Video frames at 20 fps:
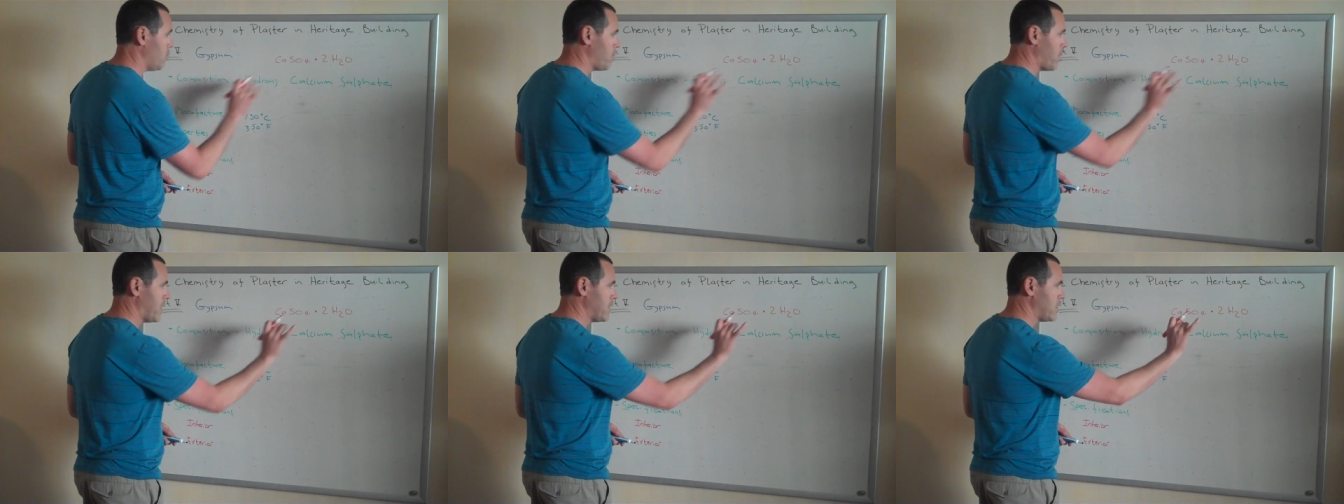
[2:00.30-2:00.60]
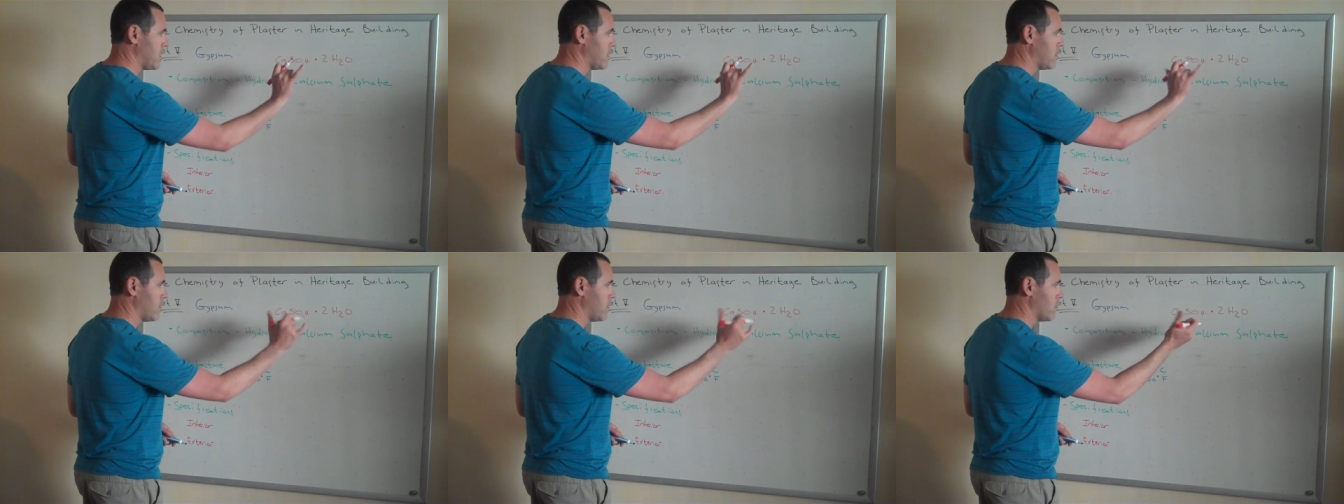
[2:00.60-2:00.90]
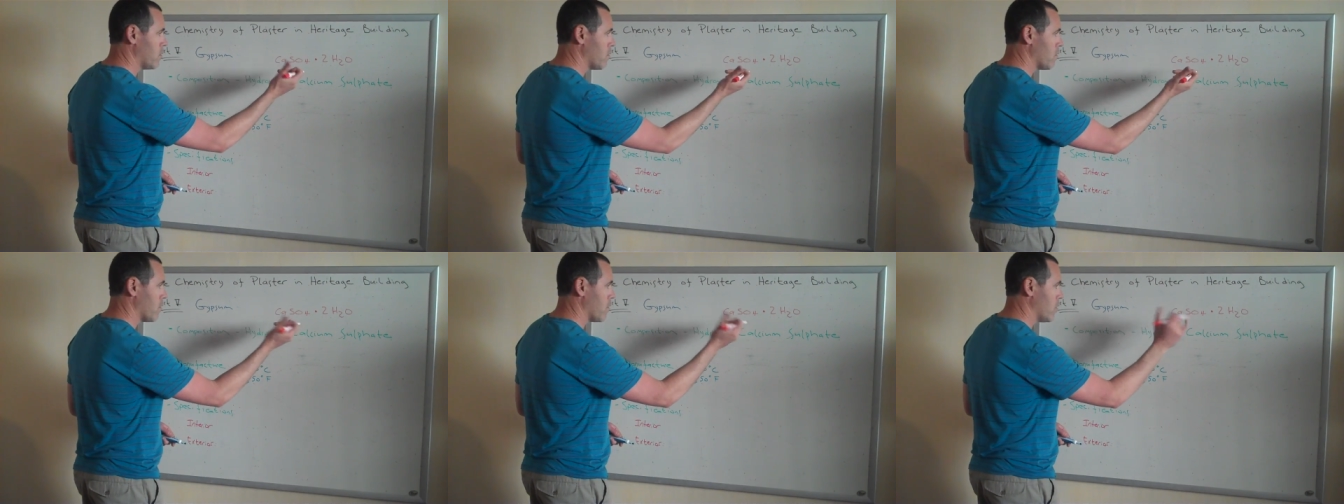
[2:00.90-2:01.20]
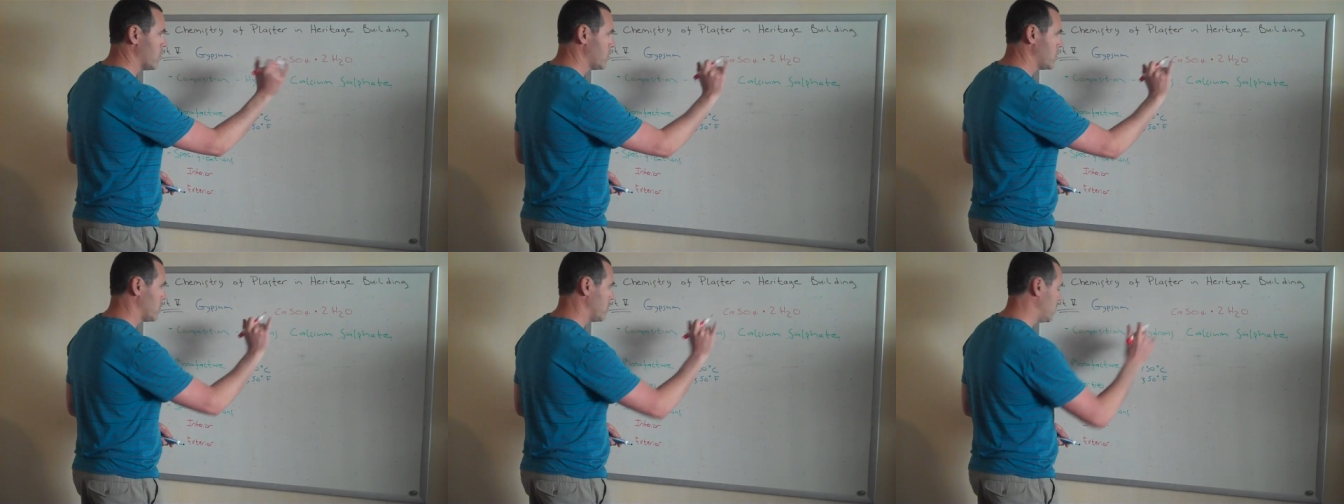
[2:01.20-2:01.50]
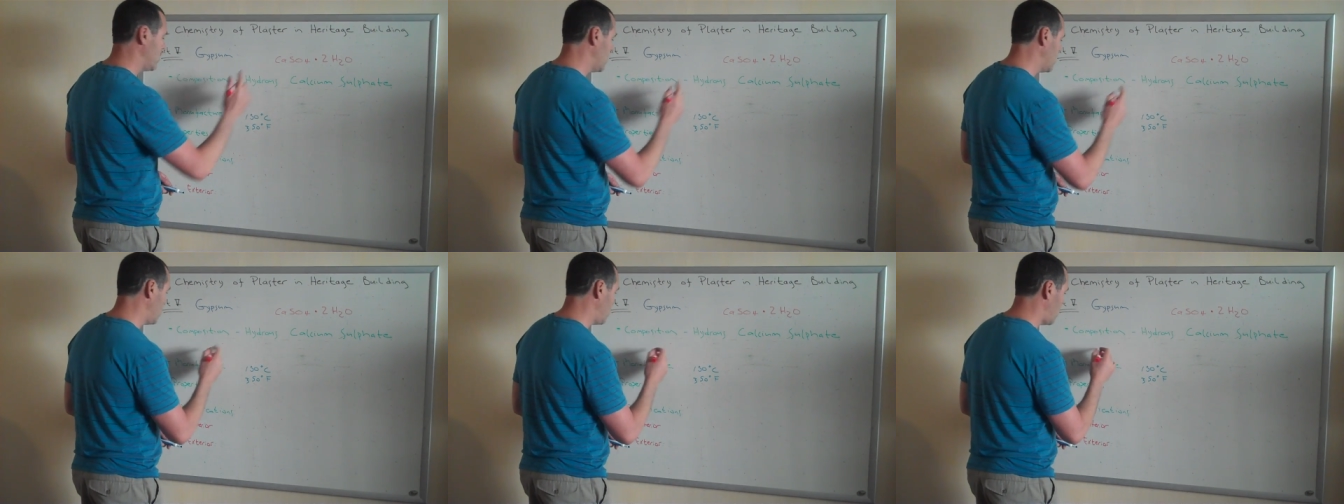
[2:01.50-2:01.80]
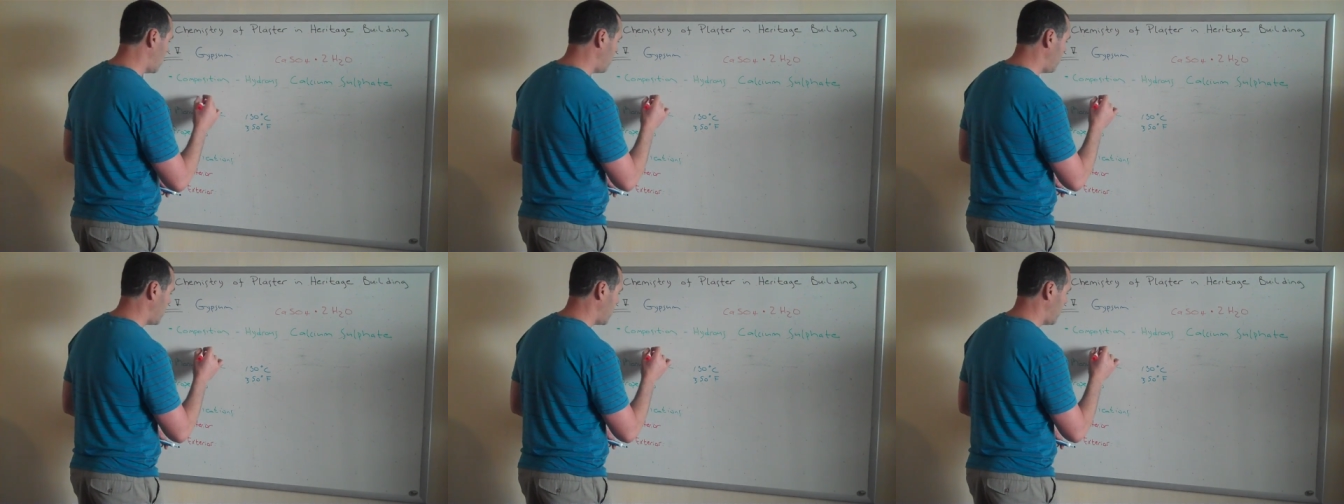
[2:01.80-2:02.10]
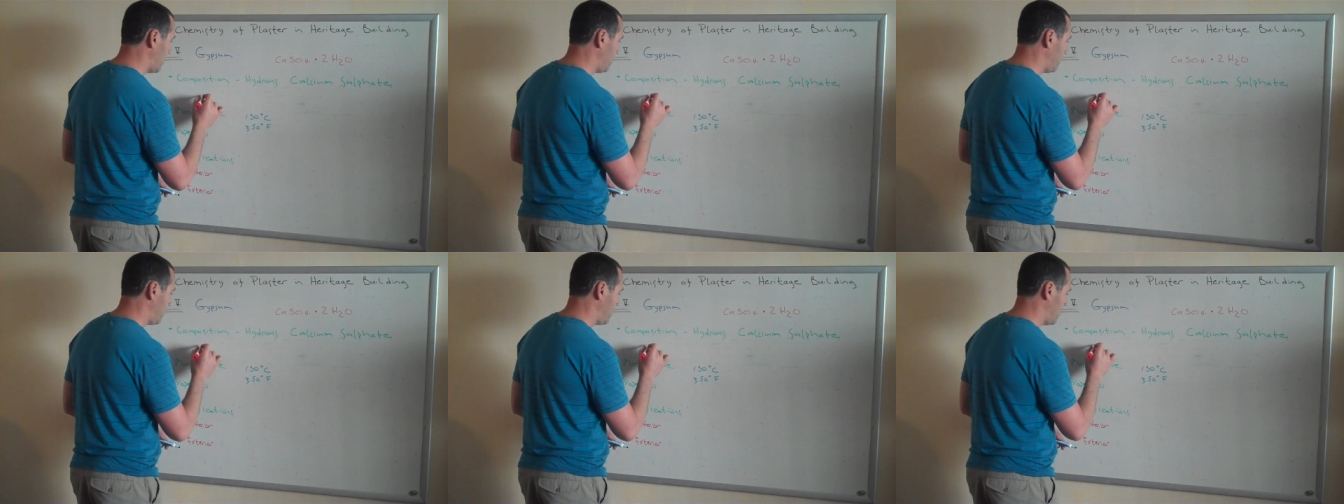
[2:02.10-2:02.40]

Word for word: basically the reverse of this formula.